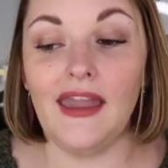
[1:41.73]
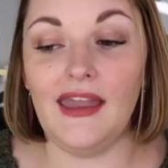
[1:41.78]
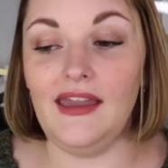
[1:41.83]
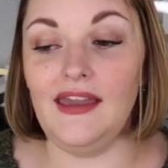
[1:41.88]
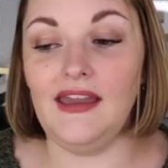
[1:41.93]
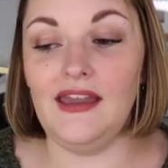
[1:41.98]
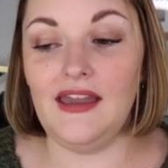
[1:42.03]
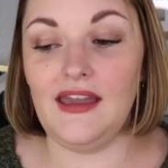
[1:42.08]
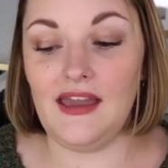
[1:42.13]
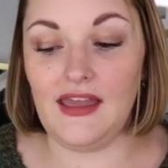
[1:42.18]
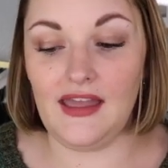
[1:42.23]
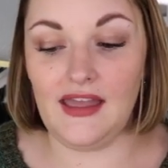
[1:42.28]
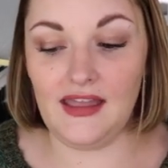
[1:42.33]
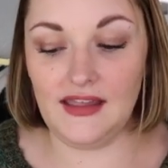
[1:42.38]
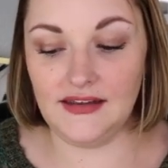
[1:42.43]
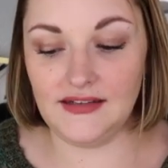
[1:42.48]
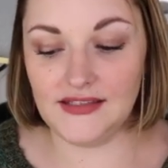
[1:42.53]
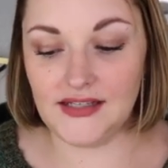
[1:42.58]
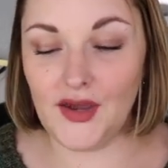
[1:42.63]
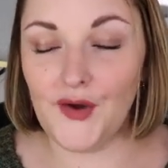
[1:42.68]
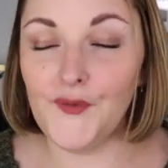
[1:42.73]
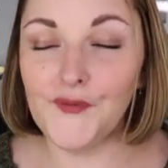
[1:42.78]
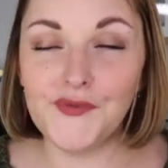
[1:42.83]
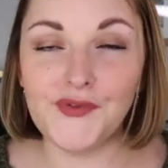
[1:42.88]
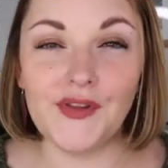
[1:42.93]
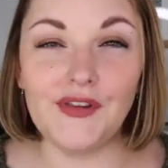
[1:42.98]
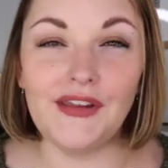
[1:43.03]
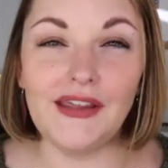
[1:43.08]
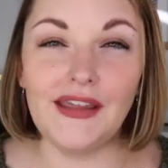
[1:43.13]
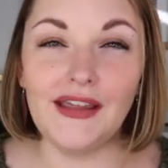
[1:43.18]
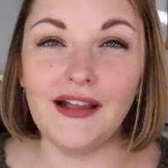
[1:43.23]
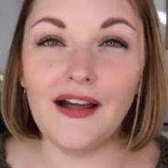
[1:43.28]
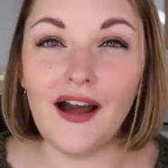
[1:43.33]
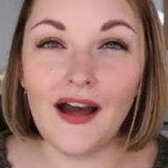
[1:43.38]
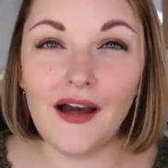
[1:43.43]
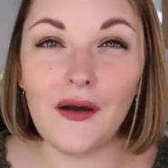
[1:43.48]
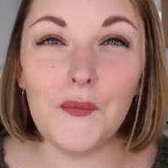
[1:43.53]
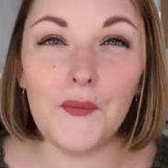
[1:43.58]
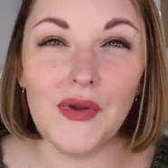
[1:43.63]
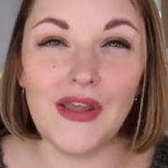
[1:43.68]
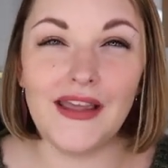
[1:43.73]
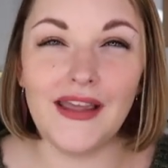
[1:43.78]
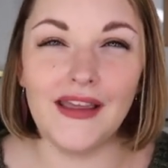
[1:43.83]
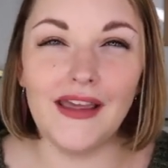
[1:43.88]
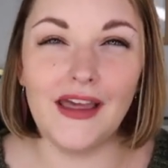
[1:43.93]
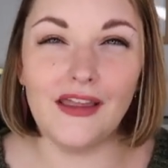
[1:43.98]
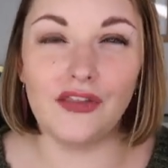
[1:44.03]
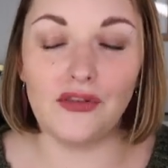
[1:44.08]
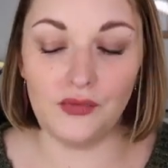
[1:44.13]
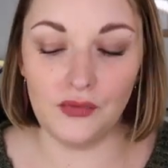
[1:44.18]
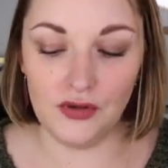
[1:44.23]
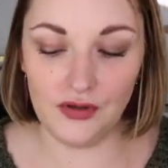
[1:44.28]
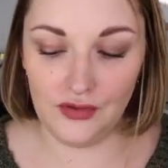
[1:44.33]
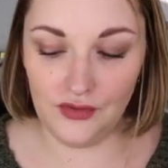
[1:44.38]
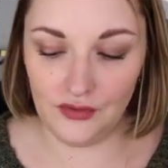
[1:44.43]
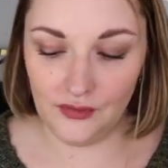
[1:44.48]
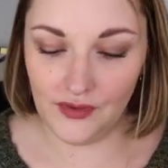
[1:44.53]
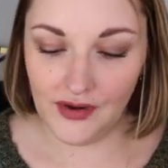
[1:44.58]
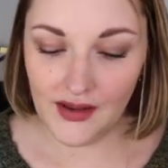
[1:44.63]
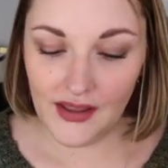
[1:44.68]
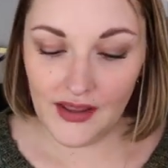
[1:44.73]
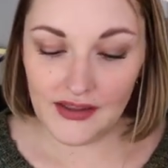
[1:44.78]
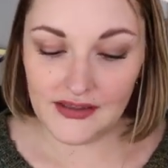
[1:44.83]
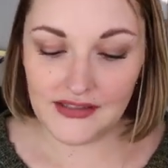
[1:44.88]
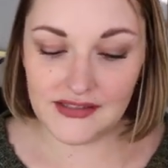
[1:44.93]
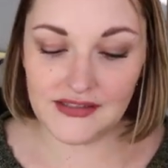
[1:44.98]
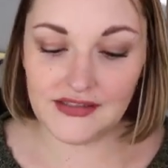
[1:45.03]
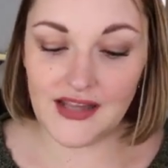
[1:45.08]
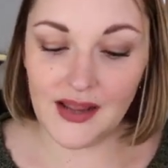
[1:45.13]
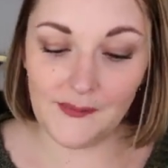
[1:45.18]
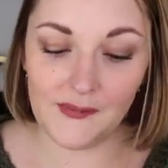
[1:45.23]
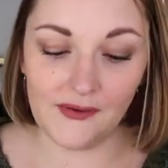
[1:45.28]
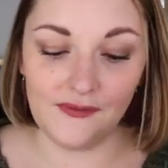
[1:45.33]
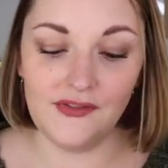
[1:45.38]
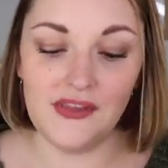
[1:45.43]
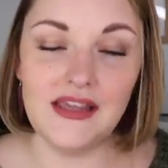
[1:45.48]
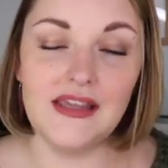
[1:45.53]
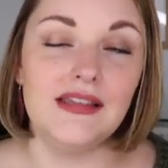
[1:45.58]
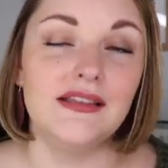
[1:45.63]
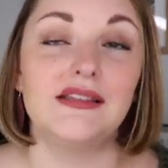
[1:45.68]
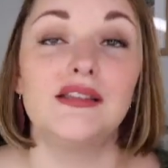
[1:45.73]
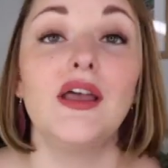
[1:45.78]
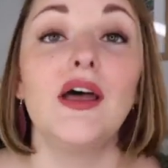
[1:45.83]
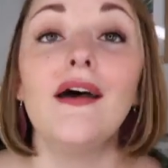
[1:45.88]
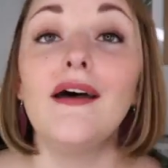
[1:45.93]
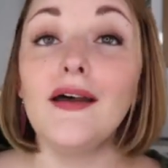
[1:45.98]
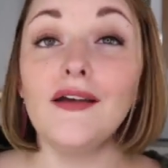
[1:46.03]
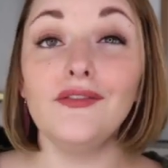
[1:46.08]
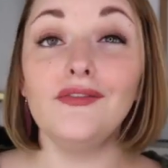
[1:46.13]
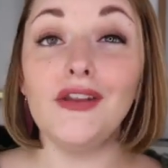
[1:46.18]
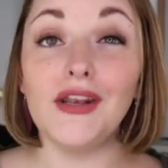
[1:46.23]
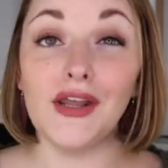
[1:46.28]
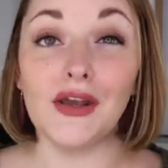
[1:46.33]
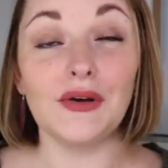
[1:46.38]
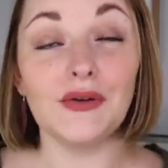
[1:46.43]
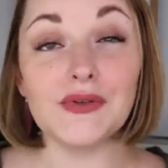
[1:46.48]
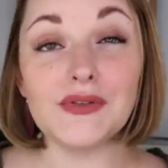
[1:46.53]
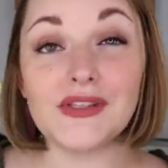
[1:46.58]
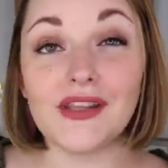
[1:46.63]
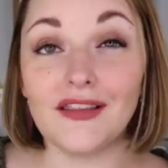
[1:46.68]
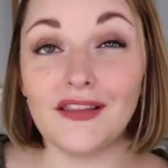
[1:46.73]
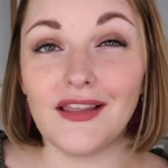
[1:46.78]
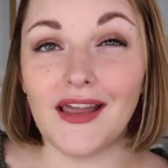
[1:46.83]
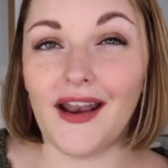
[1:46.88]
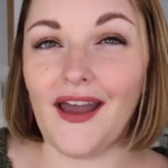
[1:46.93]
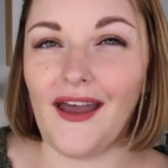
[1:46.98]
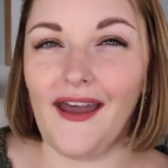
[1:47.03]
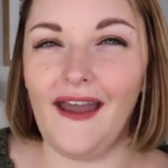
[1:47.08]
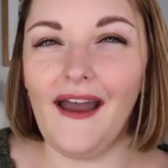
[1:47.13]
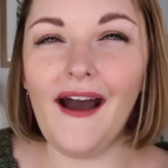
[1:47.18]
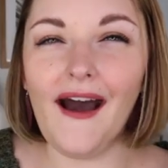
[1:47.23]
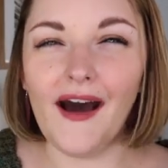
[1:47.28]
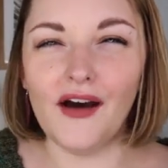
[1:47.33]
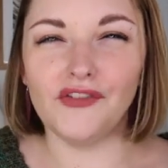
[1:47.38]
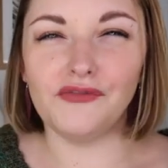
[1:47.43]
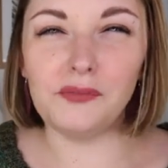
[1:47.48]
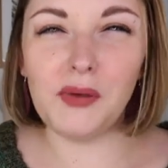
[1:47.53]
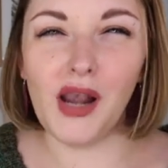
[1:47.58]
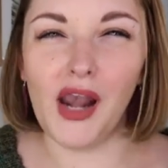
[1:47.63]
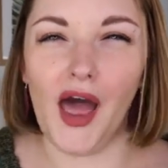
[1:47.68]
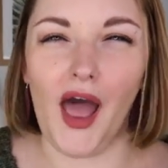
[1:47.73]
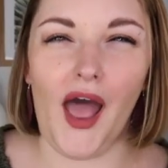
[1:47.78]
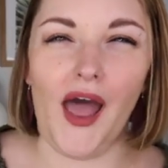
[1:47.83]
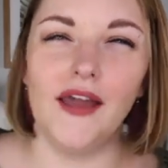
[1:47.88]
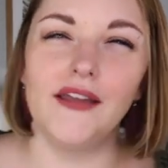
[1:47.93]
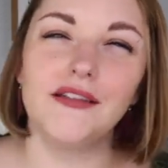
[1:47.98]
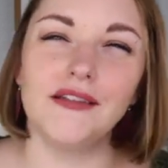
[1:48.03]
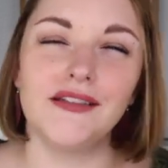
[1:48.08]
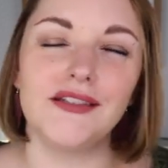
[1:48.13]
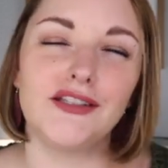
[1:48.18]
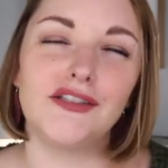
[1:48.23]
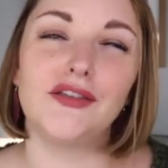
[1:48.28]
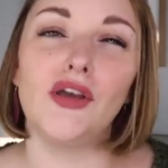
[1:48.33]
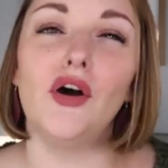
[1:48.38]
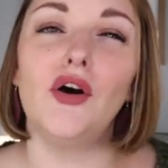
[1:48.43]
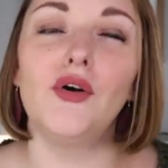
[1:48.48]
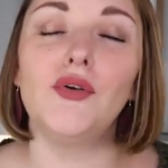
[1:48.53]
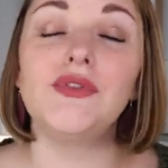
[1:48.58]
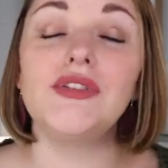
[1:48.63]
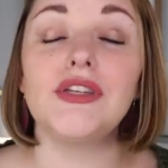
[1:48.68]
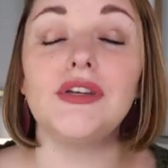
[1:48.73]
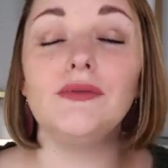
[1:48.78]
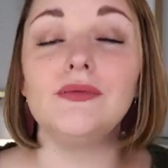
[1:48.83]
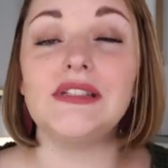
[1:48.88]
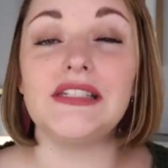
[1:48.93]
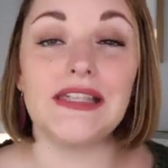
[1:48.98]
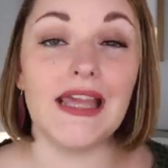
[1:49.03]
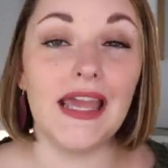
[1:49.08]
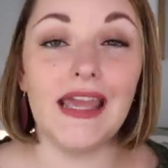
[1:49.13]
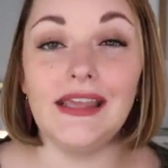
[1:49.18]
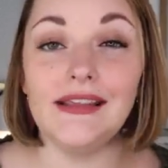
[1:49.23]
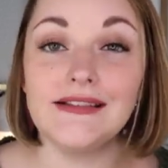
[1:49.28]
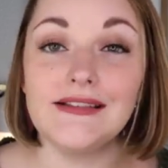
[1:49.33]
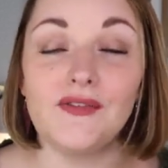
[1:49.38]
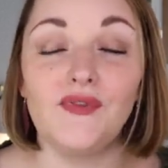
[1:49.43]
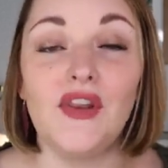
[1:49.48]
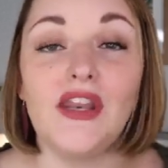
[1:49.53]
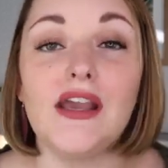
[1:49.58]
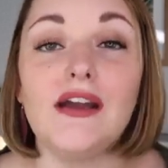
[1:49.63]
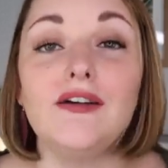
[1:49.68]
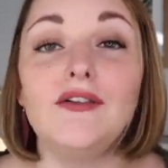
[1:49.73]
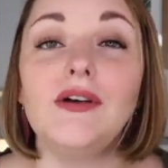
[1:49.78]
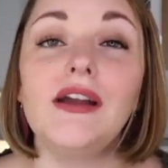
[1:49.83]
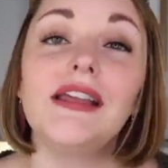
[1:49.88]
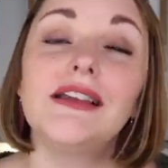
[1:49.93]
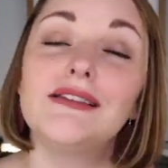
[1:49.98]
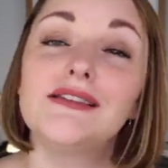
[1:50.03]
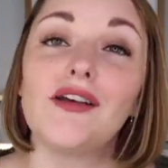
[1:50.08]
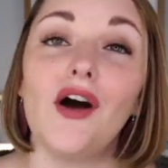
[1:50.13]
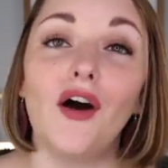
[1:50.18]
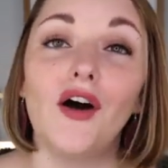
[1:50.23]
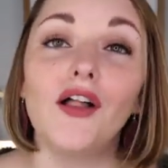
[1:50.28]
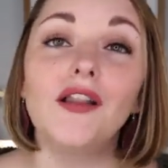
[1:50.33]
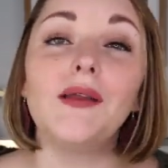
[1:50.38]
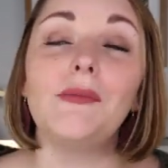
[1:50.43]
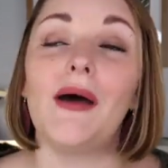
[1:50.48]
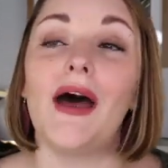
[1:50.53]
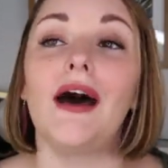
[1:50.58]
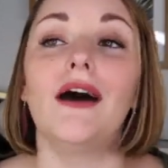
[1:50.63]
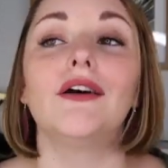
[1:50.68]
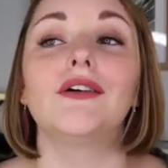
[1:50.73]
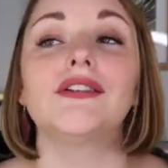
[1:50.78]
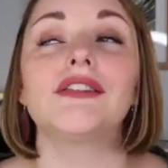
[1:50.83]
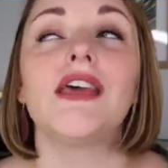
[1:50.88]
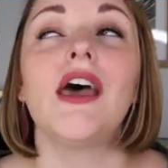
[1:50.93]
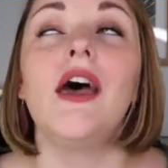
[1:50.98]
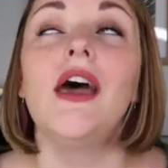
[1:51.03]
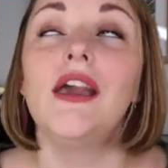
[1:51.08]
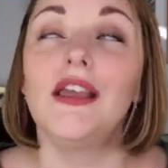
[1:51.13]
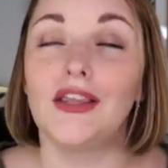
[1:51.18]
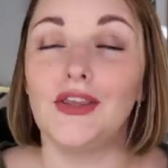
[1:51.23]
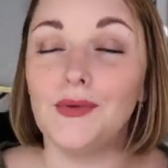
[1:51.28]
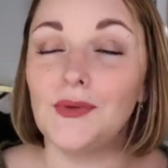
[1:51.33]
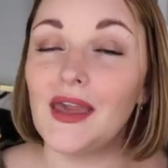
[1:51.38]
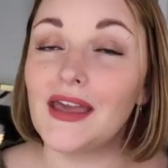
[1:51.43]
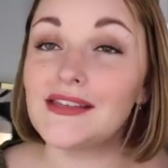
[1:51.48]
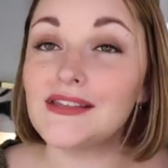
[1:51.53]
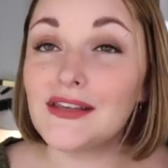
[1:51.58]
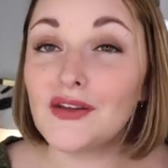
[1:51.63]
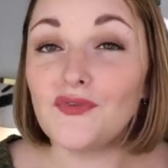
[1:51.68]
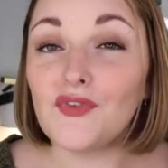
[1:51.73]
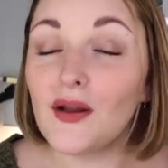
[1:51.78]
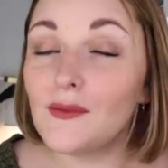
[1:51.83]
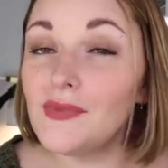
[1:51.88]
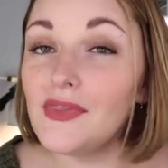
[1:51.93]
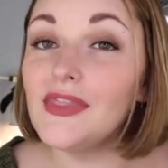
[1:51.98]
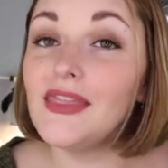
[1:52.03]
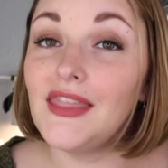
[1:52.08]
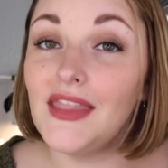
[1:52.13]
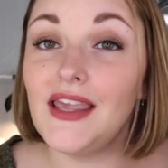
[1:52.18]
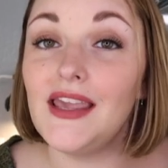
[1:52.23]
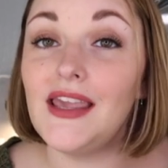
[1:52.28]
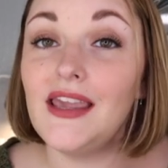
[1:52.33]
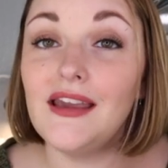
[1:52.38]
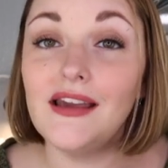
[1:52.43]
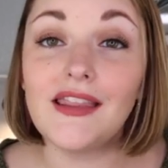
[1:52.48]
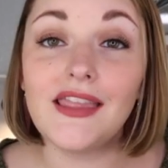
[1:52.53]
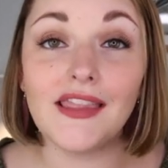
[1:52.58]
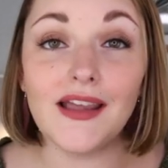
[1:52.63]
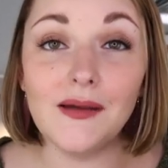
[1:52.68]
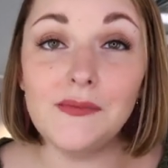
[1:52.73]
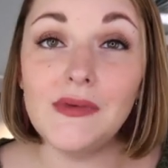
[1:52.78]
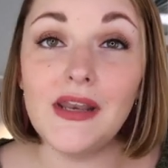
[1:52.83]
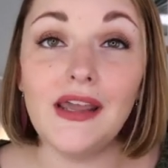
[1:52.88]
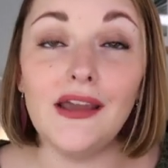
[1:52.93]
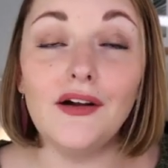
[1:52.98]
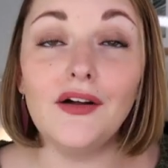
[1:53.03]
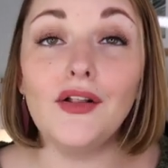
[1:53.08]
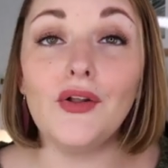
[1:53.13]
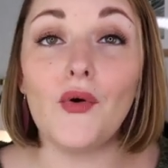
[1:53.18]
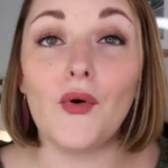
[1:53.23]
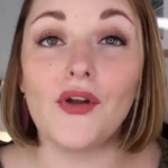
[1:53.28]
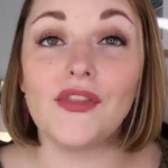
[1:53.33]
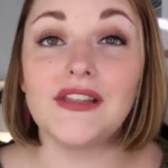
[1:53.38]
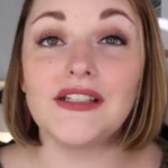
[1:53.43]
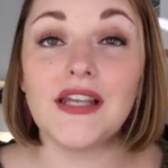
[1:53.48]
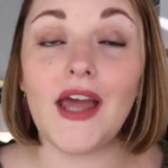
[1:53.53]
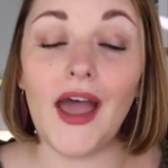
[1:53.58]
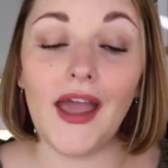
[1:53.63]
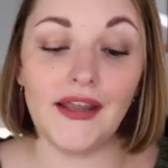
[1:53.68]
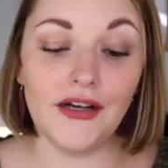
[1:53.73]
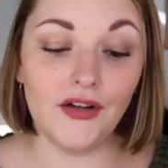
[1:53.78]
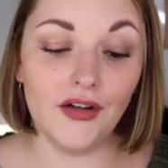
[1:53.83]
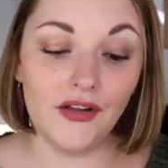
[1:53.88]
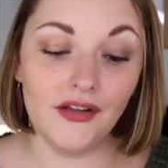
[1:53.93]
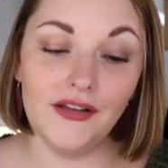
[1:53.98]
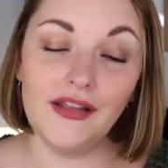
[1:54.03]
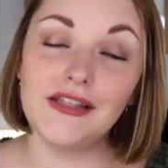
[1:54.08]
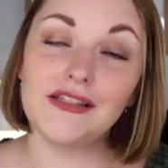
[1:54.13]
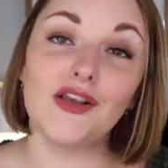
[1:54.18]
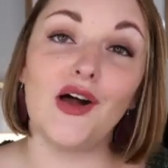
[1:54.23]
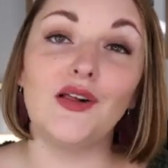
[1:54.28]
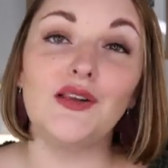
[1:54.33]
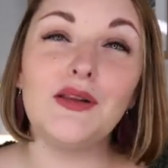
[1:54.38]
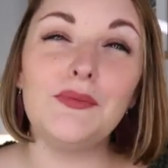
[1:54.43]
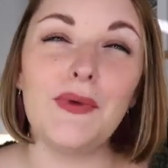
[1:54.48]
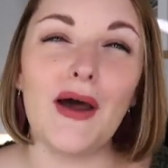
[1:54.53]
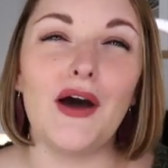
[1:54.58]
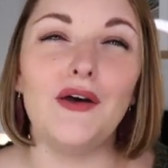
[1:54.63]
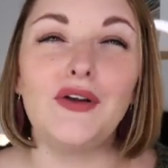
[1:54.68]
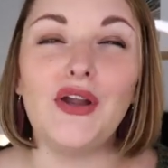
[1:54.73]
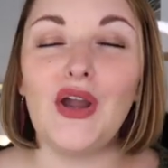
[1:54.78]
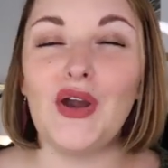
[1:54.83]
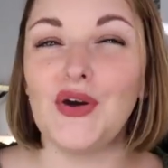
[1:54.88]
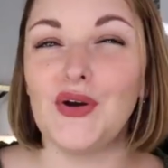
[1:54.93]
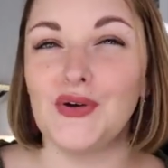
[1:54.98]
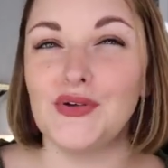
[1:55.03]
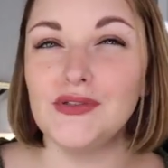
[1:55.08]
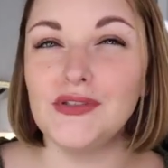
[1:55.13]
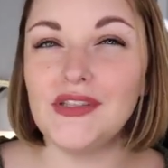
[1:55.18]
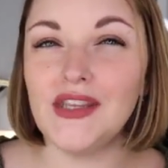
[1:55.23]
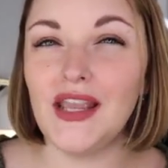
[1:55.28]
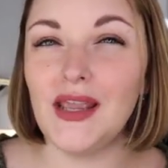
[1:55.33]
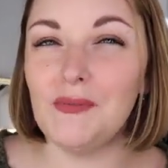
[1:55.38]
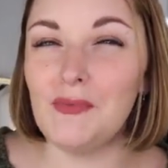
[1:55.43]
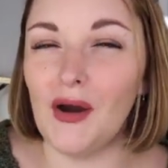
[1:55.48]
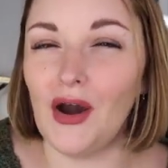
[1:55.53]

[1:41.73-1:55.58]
and hopefully we can get through some of these videos that I have planned. So today's video is all about, you guessed it from the thumbnail or the title, it's all about cozy